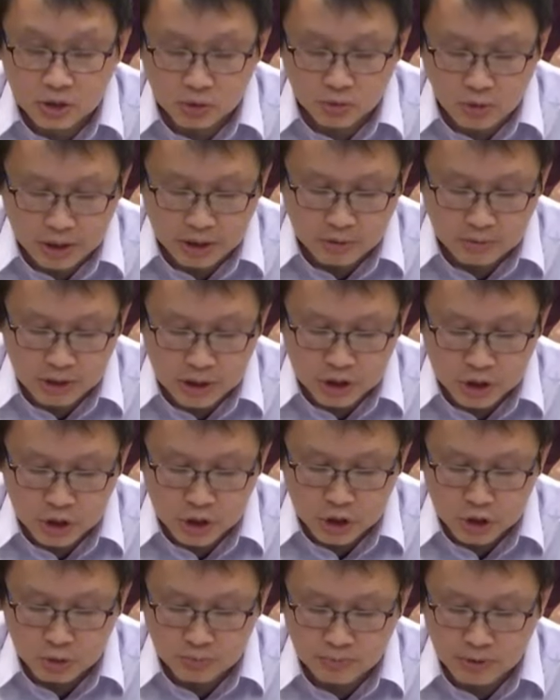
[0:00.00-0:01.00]
new
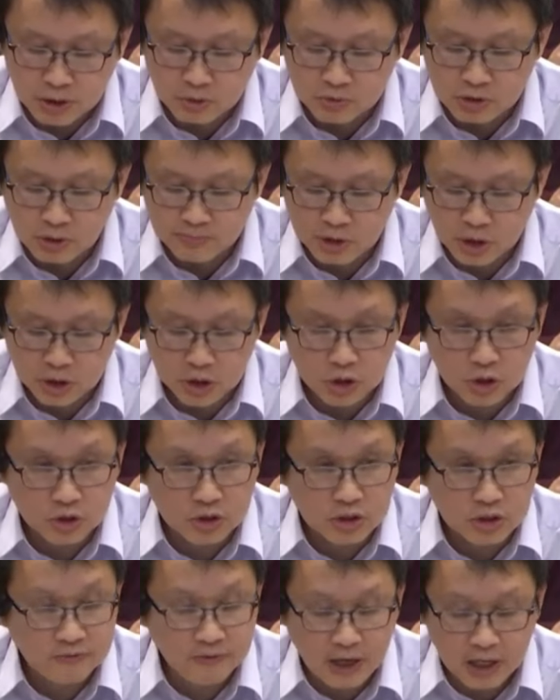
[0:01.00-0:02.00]
regulation should be subject to
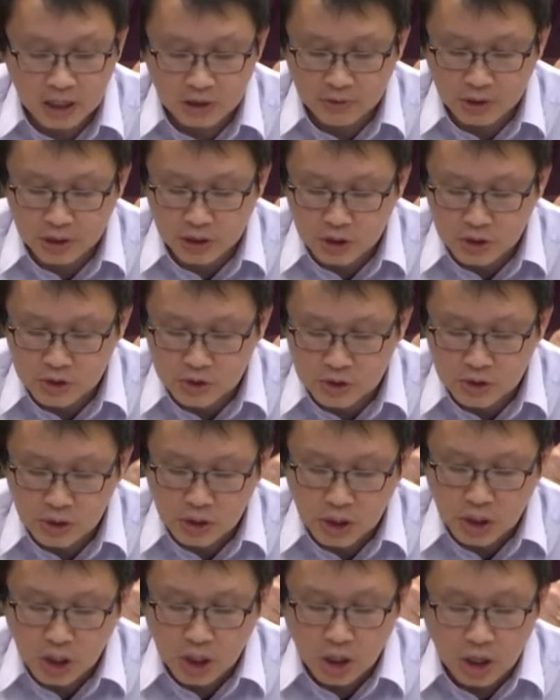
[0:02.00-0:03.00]
evaluations
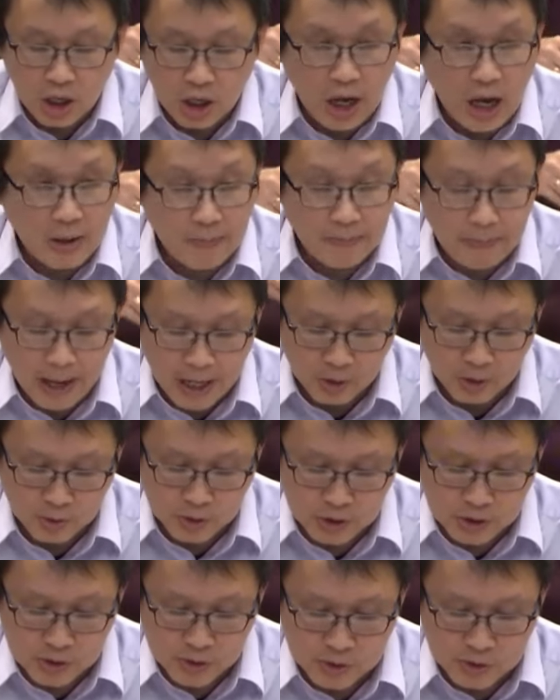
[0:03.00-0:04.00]
and
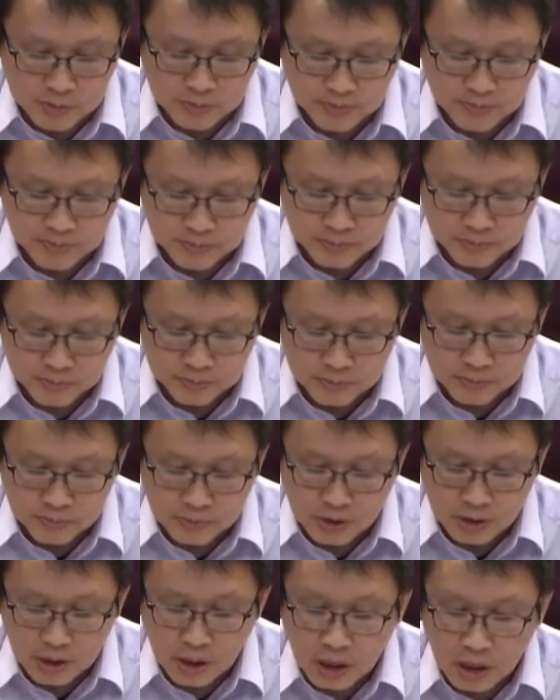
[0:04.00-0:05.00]
penalties.
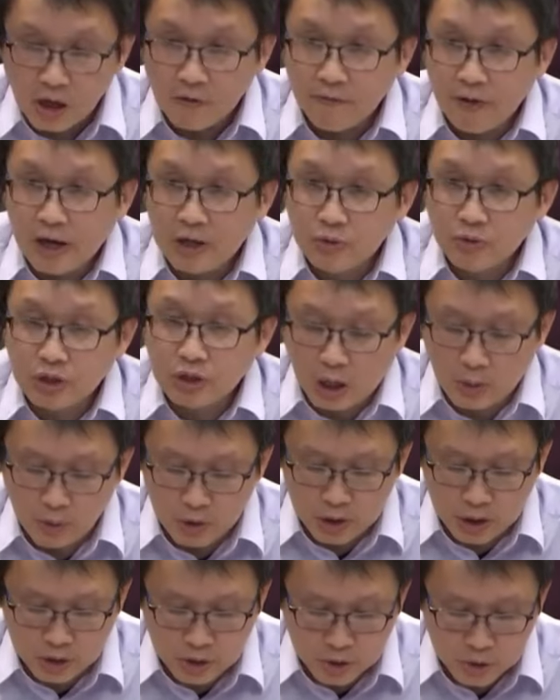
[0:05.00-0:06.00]
Finally, I
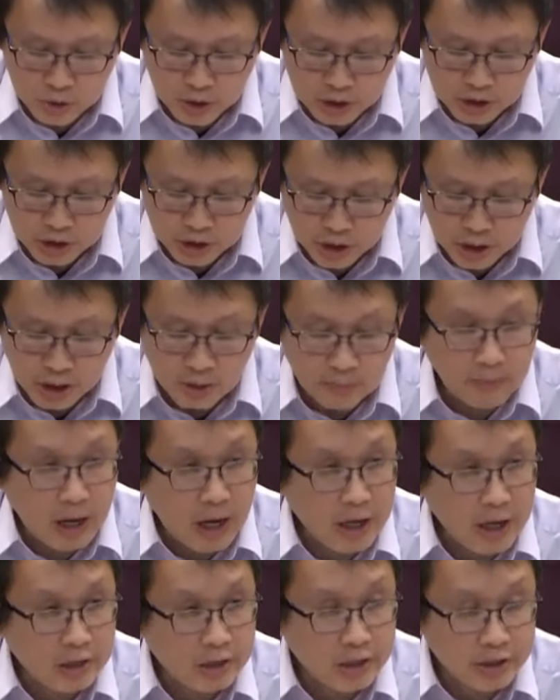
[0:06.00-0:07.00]
would like to share
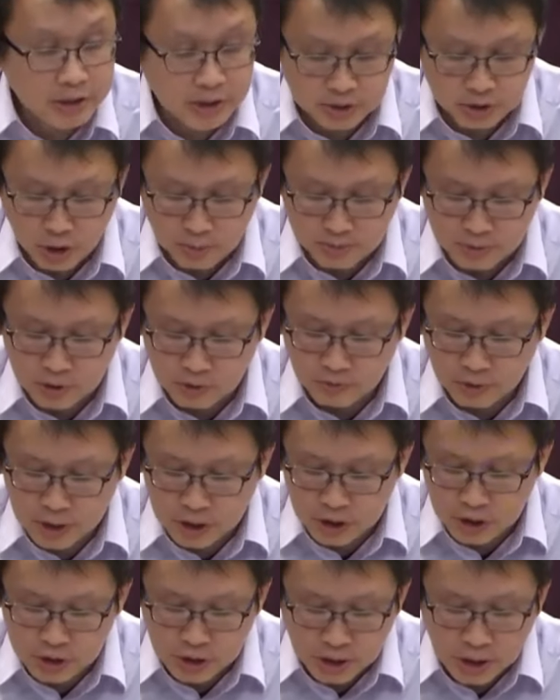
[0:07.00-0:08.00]
my latest
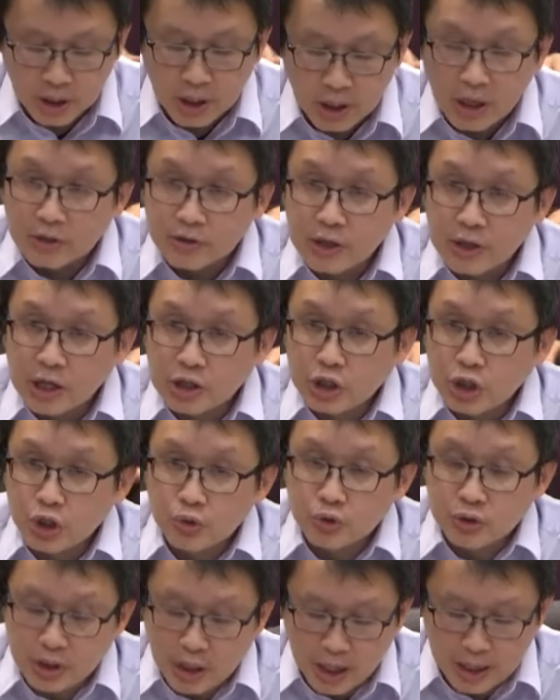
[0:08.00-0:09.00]
observation. There are
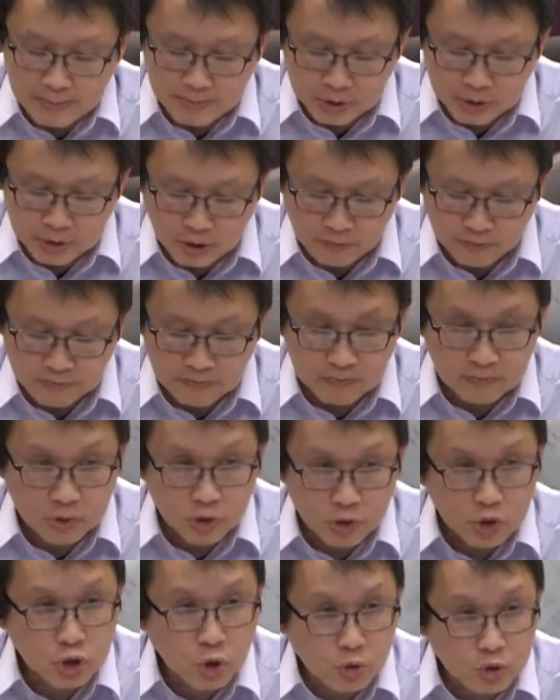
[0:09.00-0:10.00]
two types of
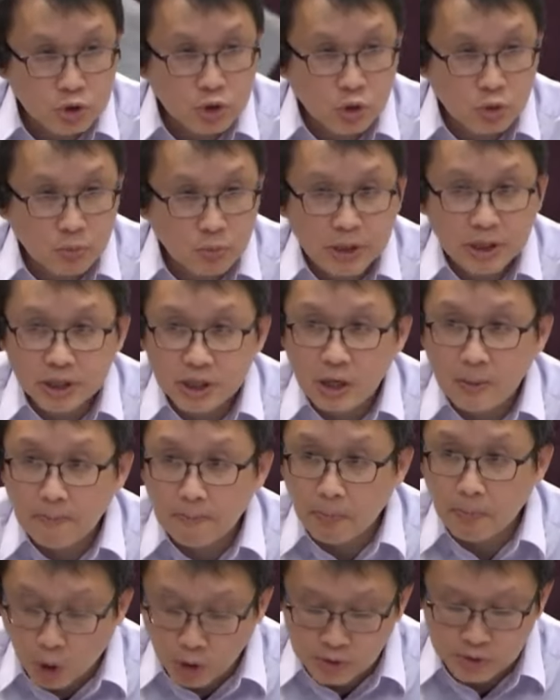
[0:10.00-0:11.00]
social media
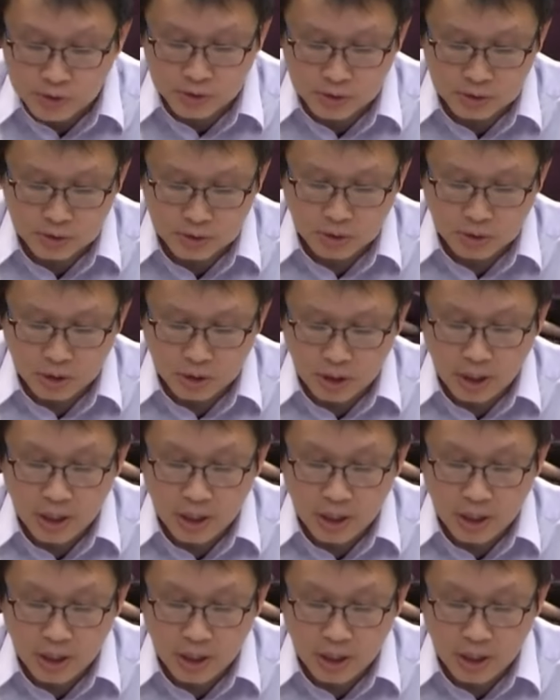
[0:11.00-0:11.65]
bots,